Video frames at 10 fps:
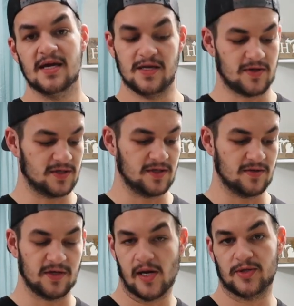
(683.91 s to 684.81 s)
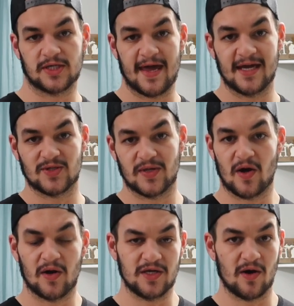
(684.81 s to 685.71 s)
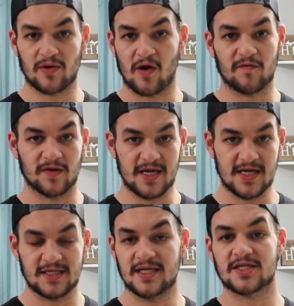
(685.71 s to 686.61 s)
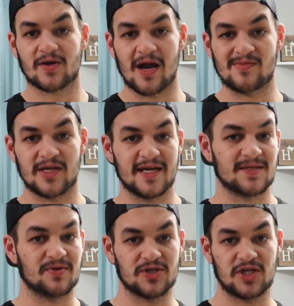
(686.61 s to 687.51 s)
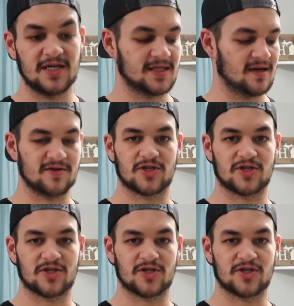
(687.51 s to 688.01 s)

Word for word: You can do, you know, just eggs with yolk over easy, scrambled eggs and put cheese in it.